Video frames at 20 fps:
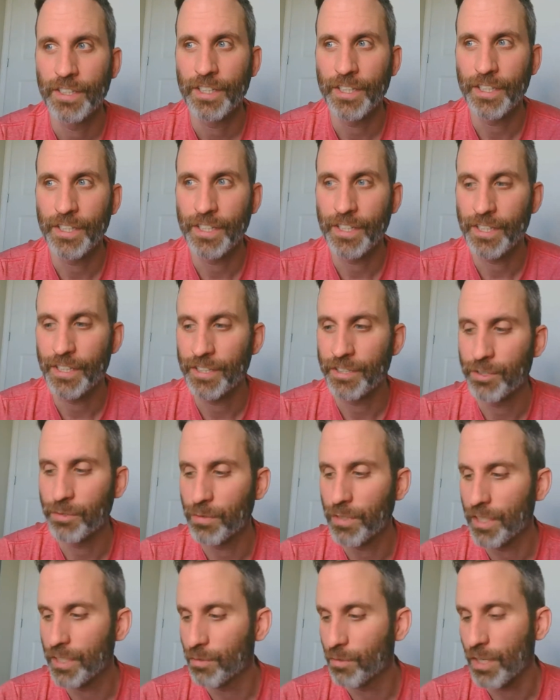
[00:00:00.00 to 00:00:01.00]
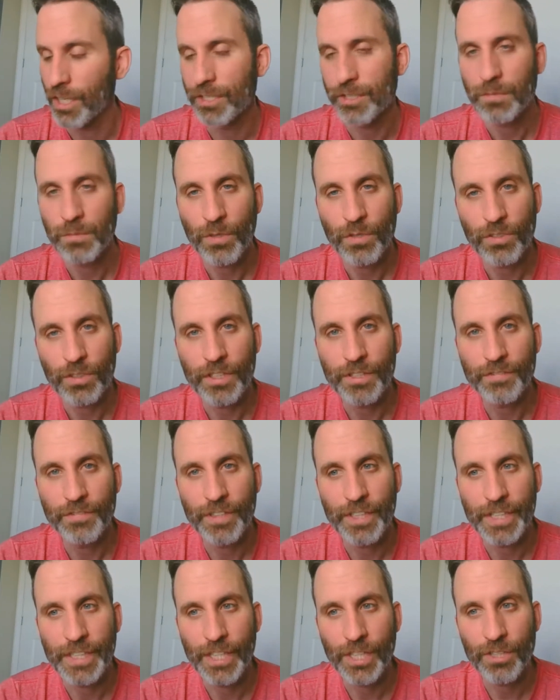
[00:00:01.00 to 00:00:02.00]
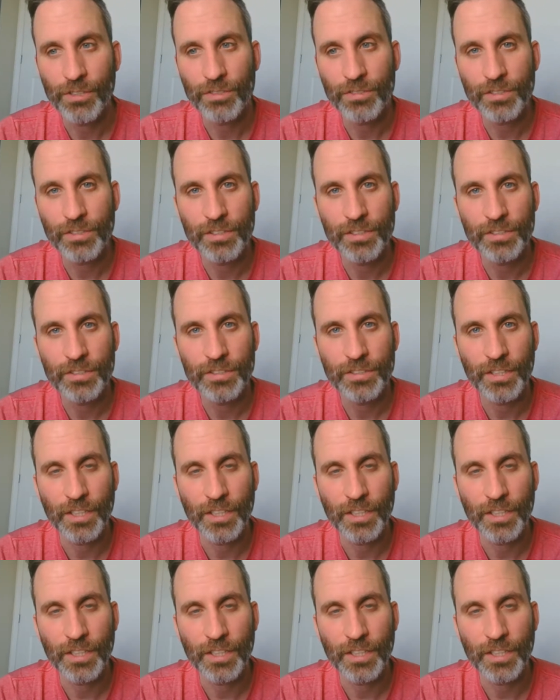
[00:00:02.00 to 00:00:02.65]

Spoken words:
and you want to watch more of the videos,